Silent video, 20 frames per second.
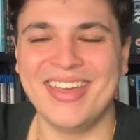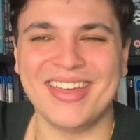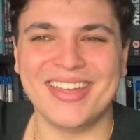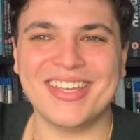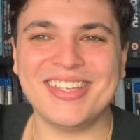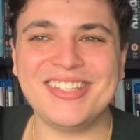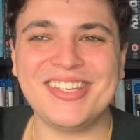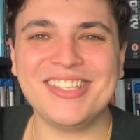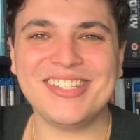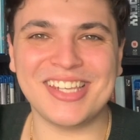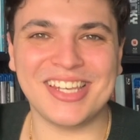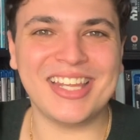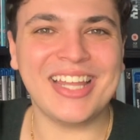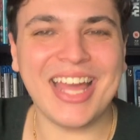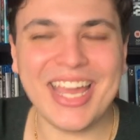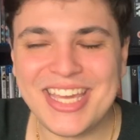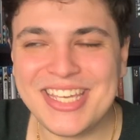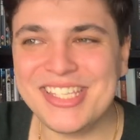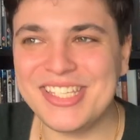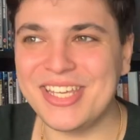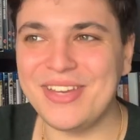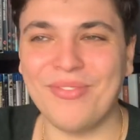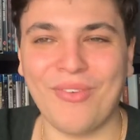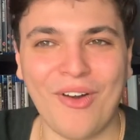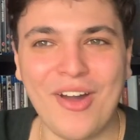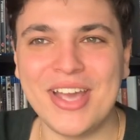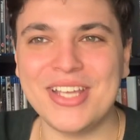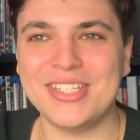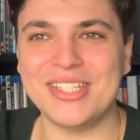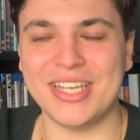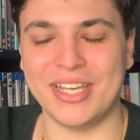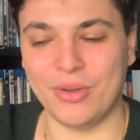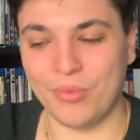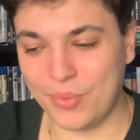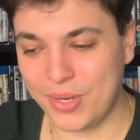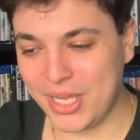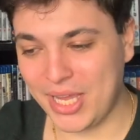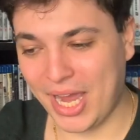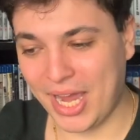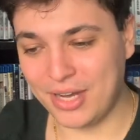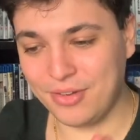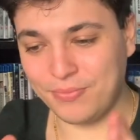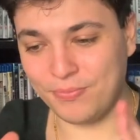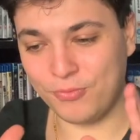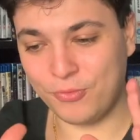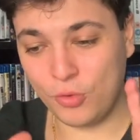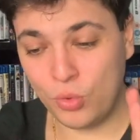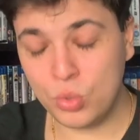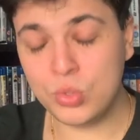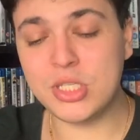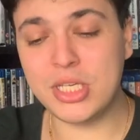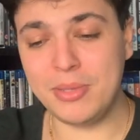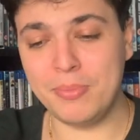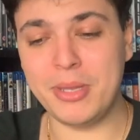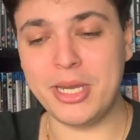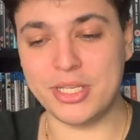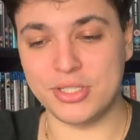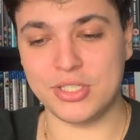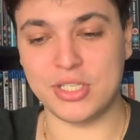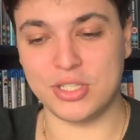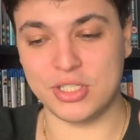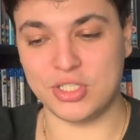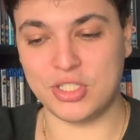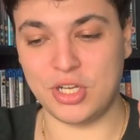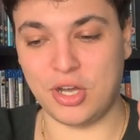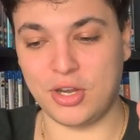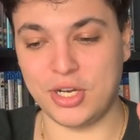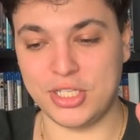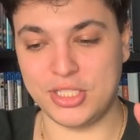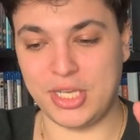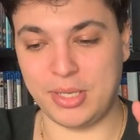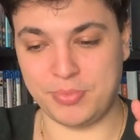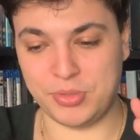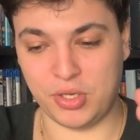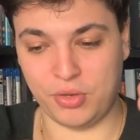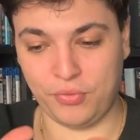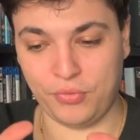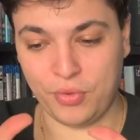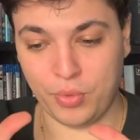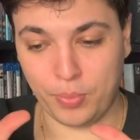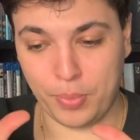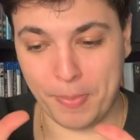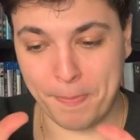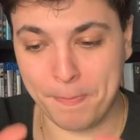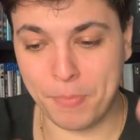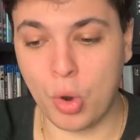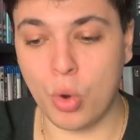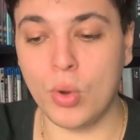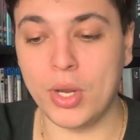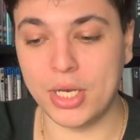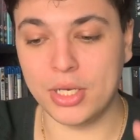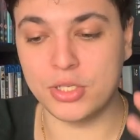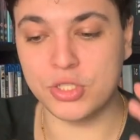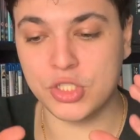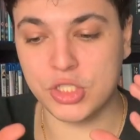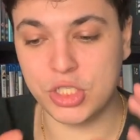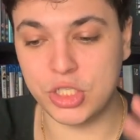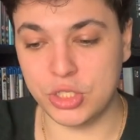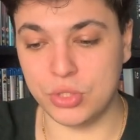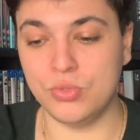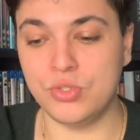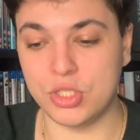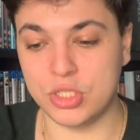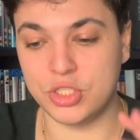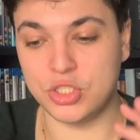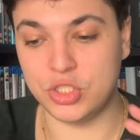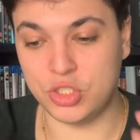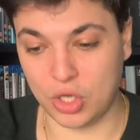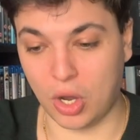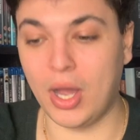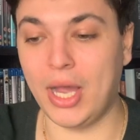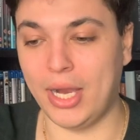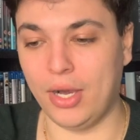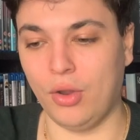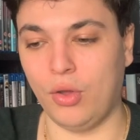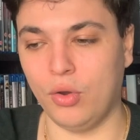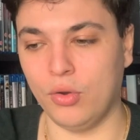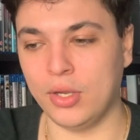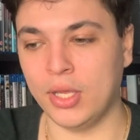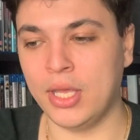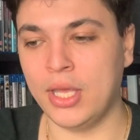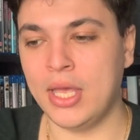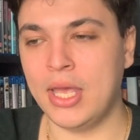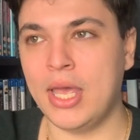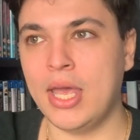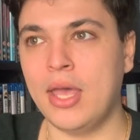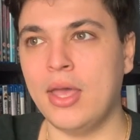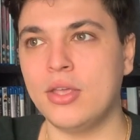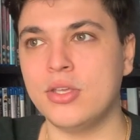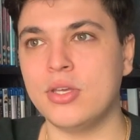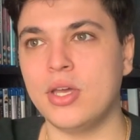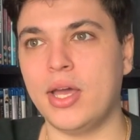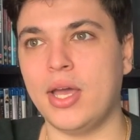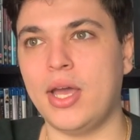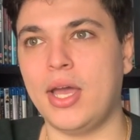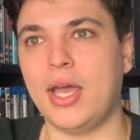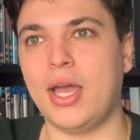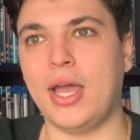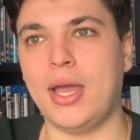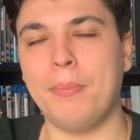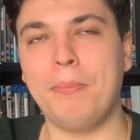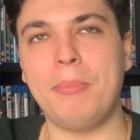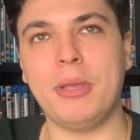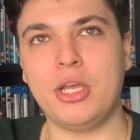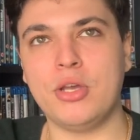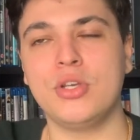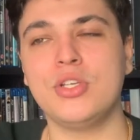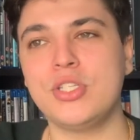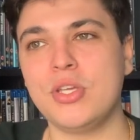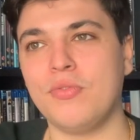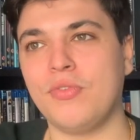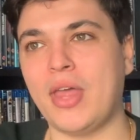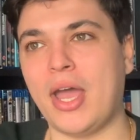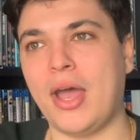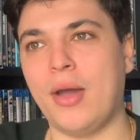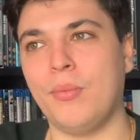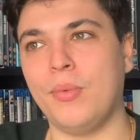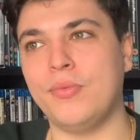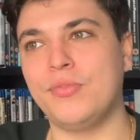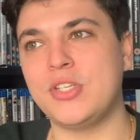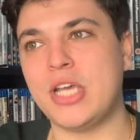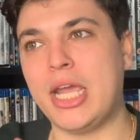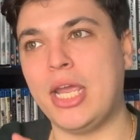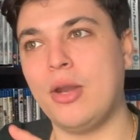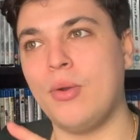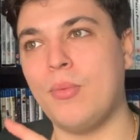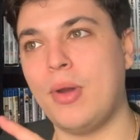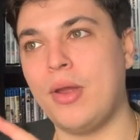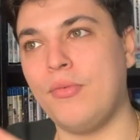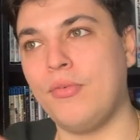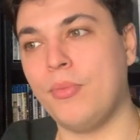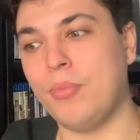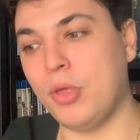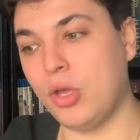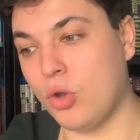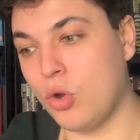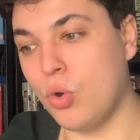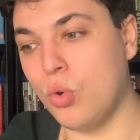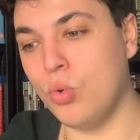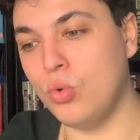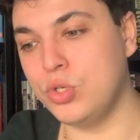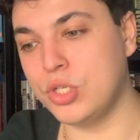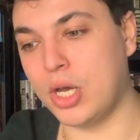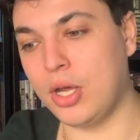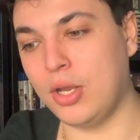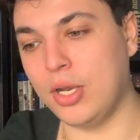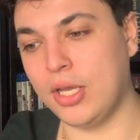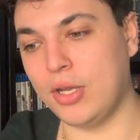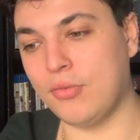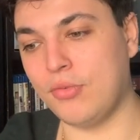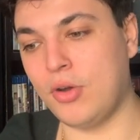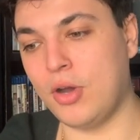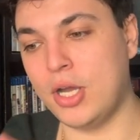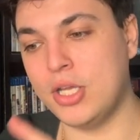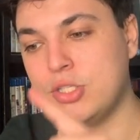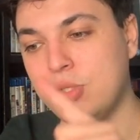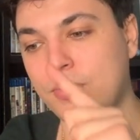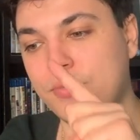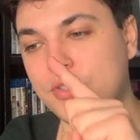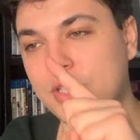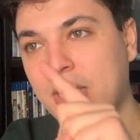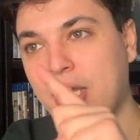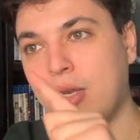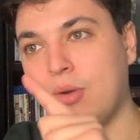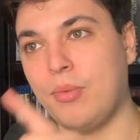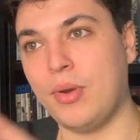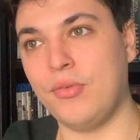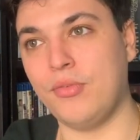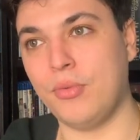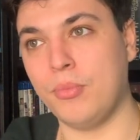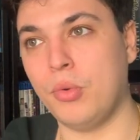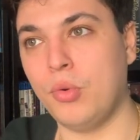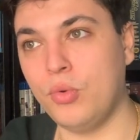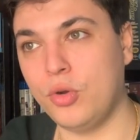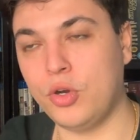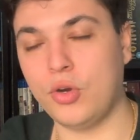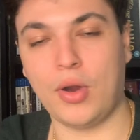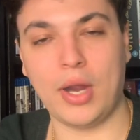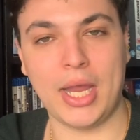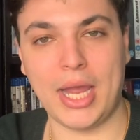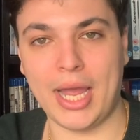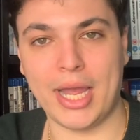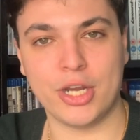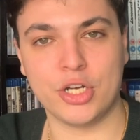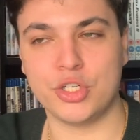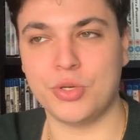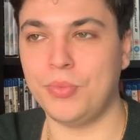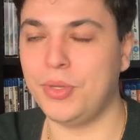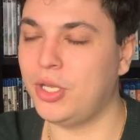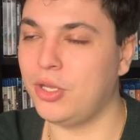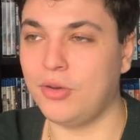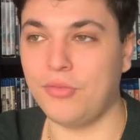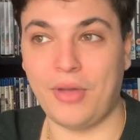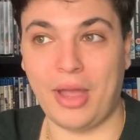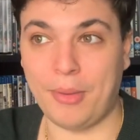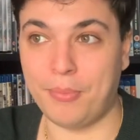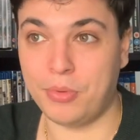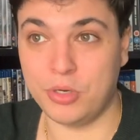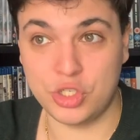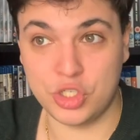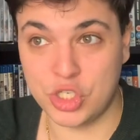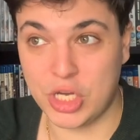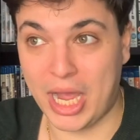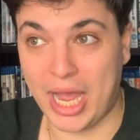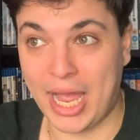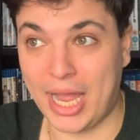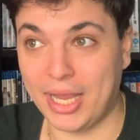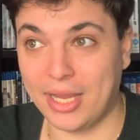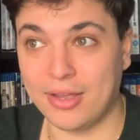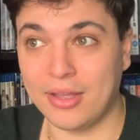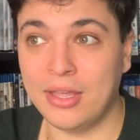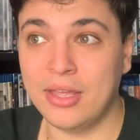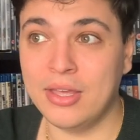This is lazy writing. We had 40 minutes at the start of this episode filled with pointless, useless dialogue. And because of that, we've taken away from the cool Dalek fights. We've taken away from all the great action we could have had with Jack.